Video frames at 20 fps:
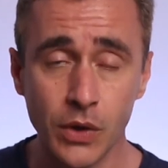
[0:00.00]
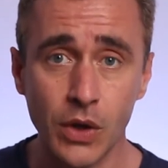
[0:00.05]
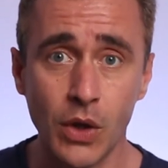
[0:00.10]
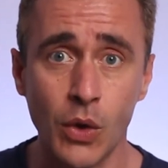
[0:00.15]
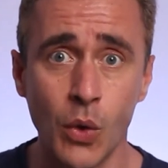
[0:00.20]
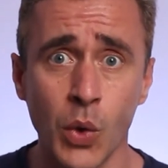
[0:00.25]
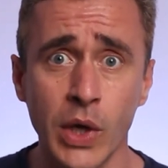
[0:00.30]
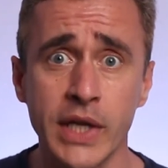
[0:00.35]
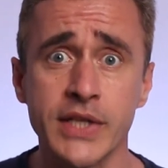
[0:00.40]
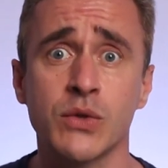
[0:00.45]

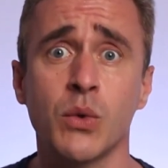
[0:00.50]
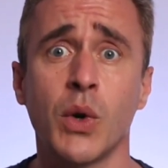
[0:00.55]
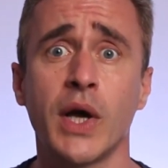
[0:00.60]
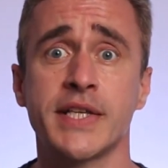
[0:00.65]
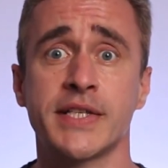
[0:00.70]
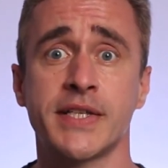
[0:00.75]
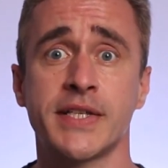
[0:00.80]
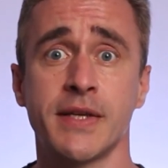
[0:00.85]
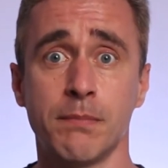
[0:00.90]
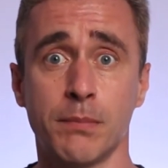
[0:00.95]
Well, it's quite
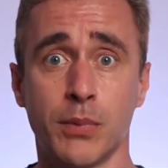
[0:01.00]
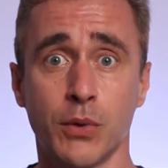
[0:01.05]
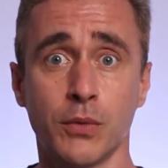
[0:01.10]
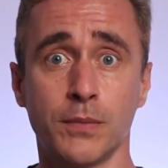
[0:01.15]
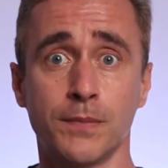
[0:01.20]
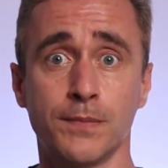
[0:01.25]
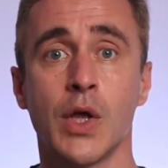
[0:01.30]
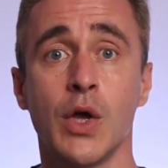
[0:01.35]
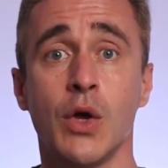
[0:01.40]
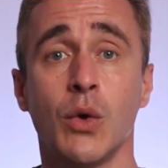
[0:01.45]
simple.
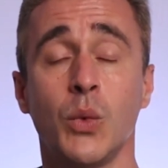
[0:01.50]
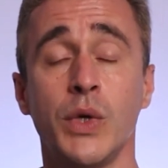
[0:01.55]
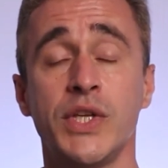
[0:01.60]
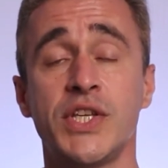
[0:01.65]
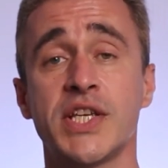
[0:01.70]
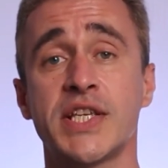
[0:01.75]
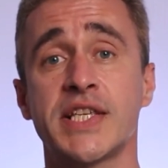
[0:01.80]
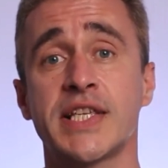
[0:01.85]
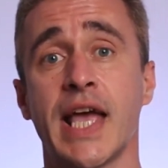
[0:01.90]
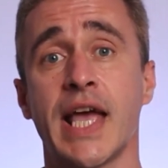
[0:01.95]
We
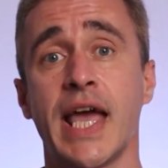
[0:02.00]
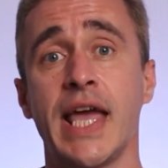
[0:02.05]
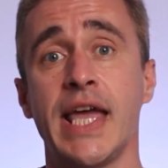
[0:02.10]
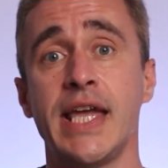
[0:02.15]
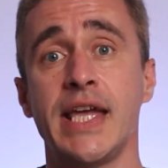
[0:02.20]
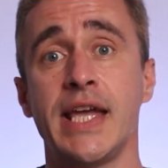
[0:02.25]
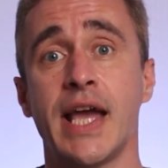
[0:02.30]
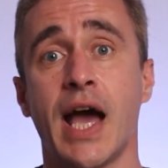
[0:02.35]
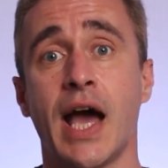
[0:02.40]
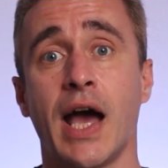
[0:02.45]
just say
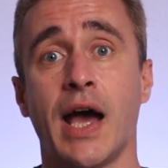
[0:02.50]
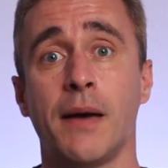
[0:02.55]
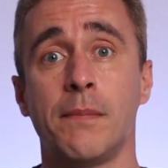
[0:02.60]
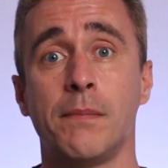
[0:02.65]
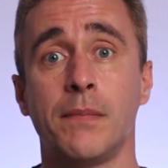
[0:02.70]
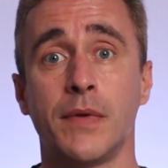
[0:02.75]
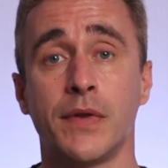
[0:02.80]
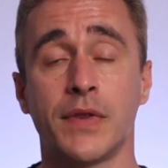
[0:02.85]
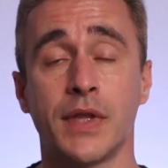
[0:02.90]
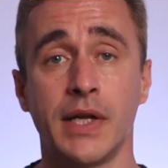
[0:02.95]

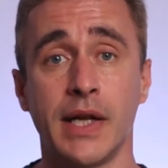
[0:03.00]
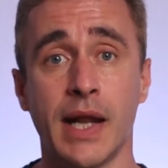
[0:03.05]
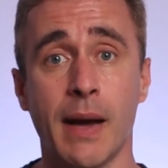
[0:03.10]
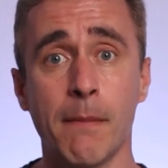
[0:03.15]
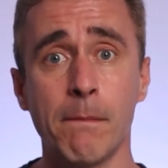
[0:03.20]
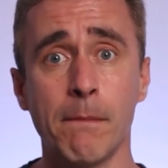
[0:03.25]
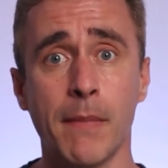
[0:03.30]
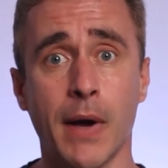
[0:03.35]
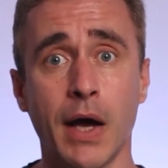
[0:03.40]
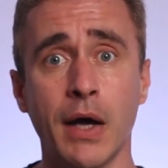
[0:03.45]
the
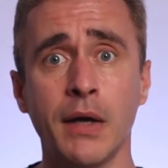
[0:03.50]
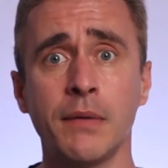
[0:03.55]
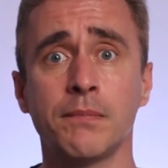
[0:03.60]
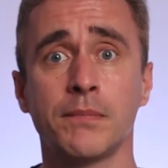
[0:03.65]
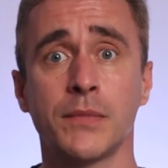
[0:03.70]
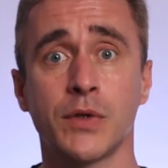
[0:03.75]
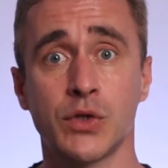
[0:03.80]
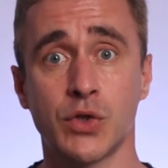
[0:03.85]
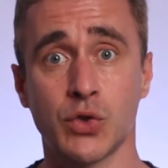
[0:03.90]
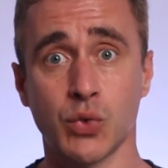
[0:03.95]
number
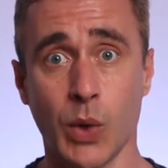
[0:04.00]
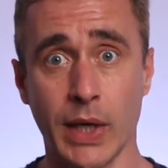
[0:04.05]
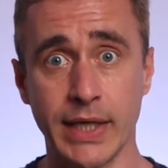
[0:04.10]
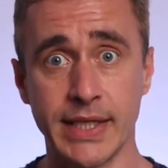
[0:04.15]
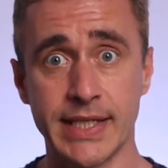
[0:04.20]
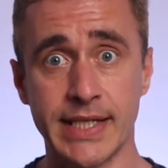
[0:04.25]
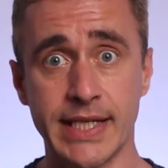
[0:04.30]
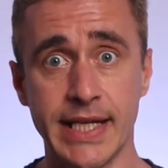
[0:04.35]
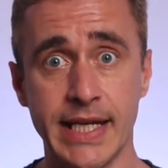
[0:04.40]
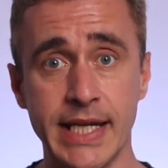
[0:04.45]

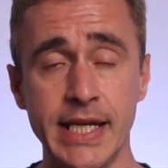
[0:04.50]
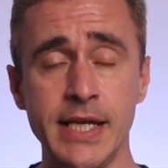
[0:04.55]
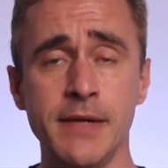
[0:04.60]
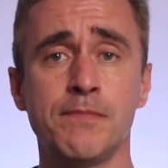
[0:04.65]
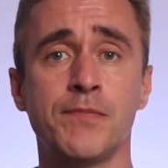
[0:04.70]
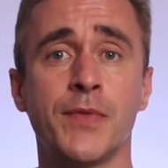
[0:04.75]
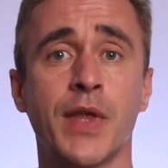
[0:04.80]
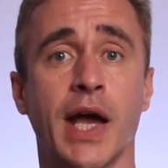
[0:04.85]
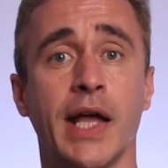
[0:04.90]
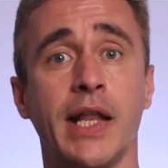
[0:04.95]
20,
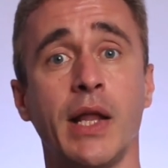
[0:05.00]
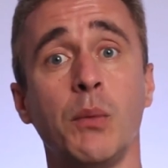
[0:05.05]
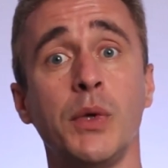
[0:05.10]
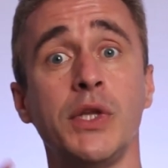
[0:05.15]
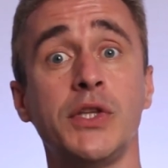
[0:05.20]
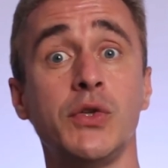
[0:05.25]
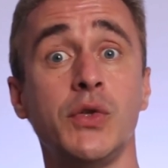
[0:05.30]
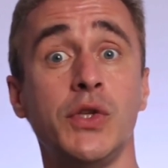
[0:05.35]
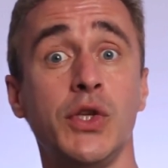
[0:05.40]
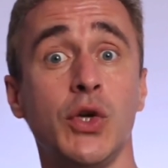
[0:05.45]
and then we do
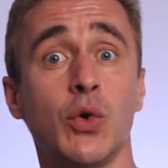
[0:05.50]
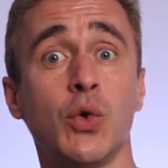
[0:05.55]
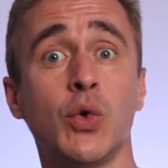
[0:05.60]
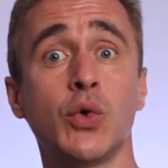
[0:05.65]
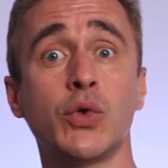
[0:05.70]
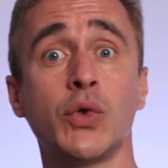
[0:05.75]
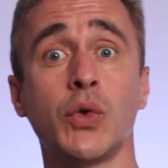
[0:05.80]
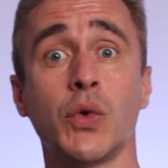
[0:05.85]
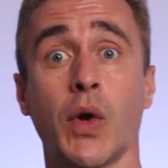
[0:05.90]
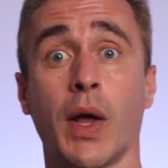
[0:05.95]
the
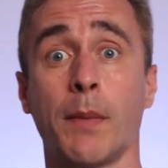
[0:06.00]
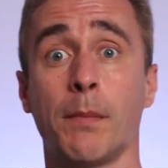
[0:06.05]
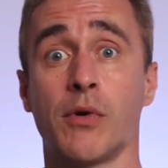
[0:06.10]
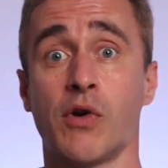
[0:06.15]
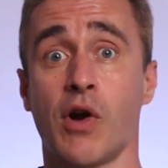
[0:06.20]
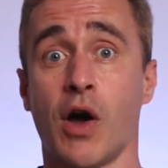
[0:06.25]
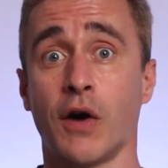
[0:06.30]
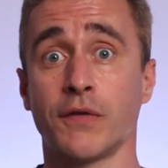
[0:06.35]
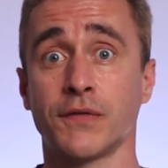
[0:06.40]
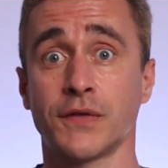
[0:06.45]
ordinal number
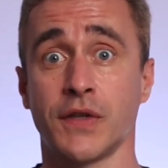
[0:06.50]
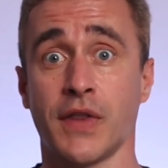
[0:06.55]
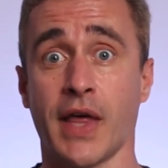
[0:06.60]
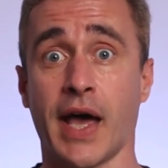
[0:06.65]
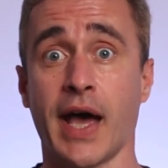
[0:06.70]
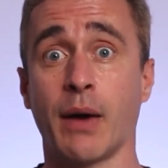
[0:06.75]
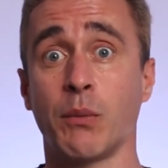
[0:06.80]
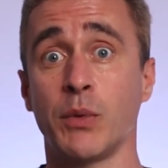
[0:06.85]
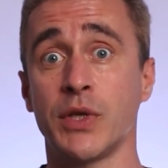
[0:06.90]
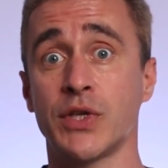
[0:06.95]
after that,
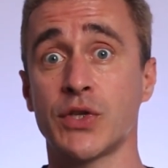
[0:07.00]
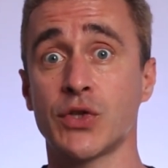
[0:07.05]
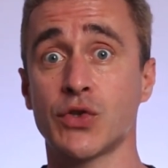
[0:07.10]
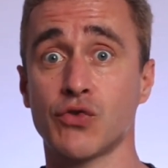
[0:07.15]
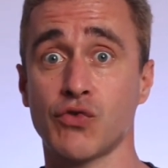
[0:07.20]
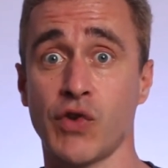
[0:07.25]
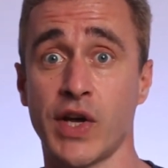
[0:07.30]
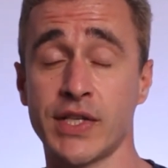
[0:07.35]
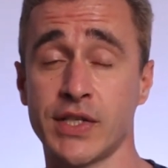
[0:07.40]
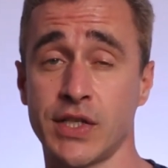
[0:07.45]
and we
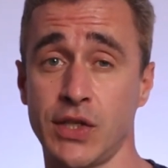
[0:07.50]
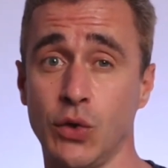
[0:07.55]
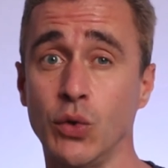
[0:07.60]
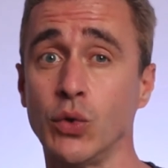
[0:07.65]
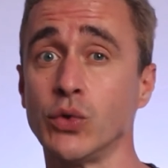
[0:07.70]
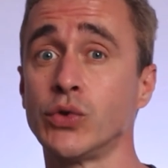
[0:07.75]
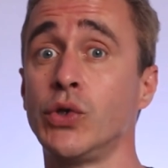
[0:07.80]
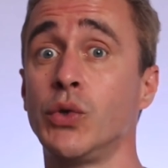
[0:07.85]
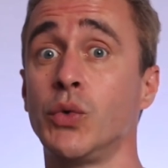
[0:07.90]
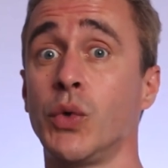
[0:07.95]
stress the
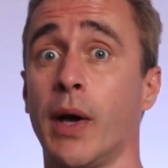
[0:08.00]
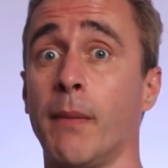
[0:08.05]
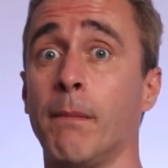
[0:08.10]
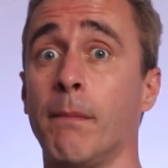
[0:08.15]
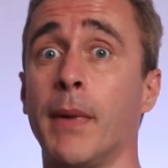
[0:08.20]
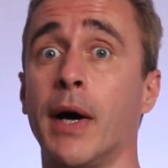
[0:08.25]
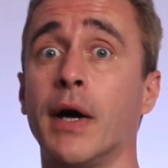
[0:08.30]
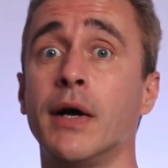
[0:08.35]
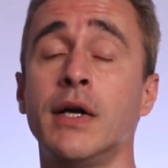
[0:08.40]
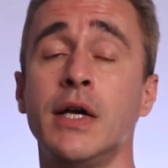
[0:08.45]
ordinal
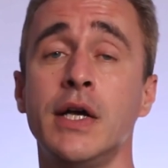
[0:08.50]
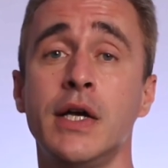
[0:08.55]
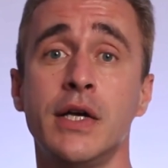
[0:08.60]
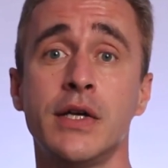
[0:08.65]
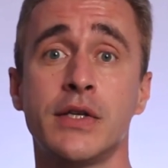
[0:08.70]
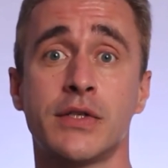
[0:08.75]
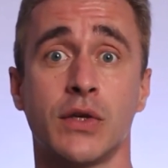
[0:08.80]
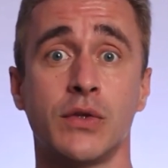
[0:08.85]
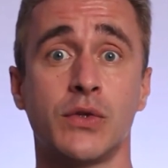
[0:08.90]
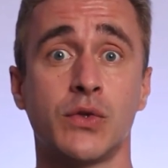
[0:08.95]
number.
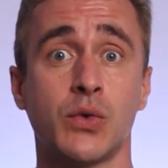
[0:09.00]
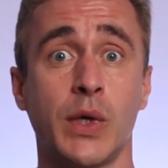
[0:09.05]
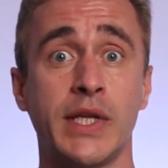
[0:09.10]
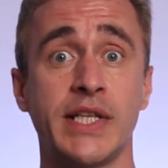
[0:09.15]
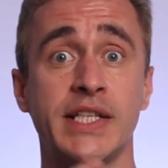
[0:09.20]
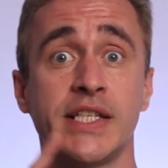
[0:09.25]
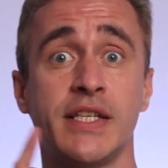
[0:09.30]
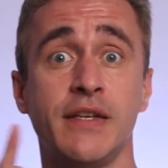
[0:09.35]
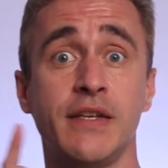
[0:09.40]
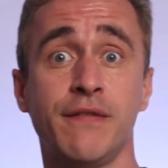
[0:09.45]
So
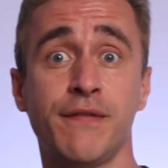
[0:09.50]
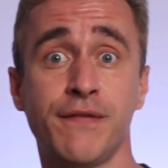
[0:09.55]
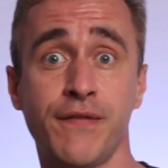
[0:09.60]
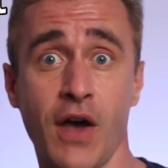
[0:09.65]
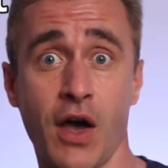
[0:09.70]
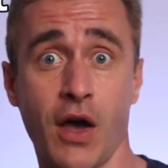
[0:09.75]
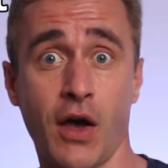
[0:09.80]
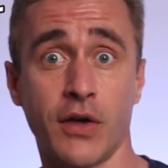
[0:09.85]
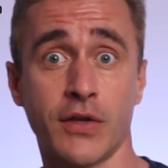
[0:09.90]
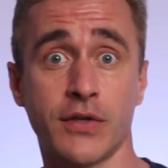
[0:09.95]

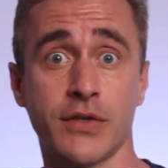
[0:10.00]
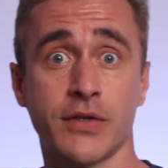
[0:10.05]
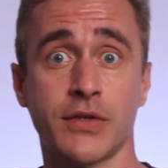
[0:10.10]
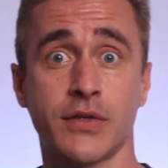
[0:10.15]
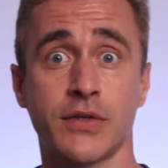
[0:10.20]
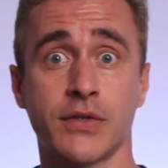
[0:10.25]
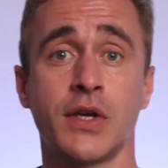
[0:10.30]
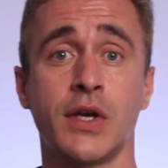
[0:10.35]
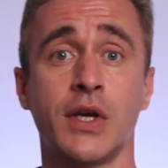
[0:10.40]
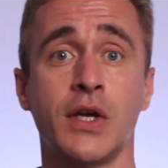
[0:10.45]

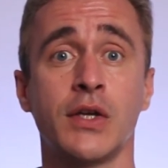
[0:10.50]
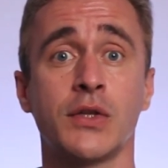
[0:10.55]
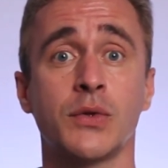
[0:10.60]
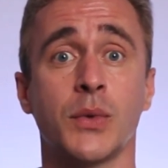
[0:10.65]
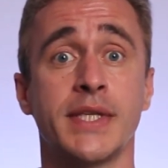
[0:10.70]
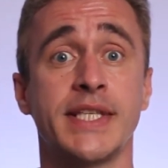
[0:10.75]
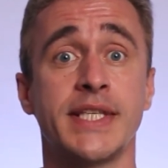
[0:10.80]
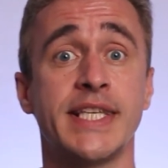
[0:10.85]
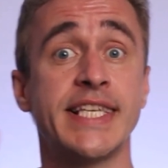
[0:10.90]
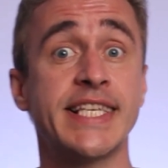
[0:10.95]
21st,
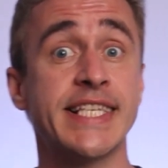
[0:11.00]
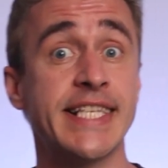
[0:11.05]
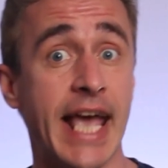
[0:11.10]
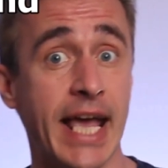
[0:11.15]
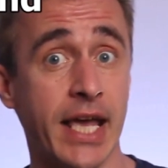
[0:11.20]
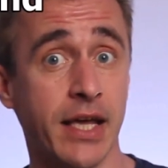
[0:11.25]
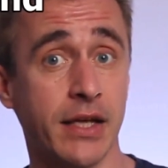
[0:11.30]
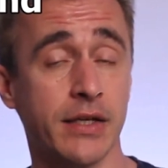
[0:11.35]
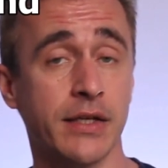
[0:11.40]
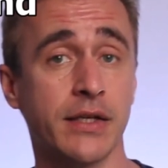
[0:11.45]

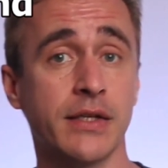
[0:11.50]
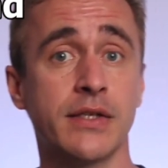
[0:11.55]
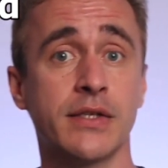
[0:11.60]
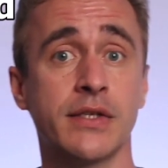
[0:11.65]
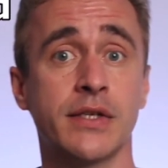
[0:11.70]
22nd,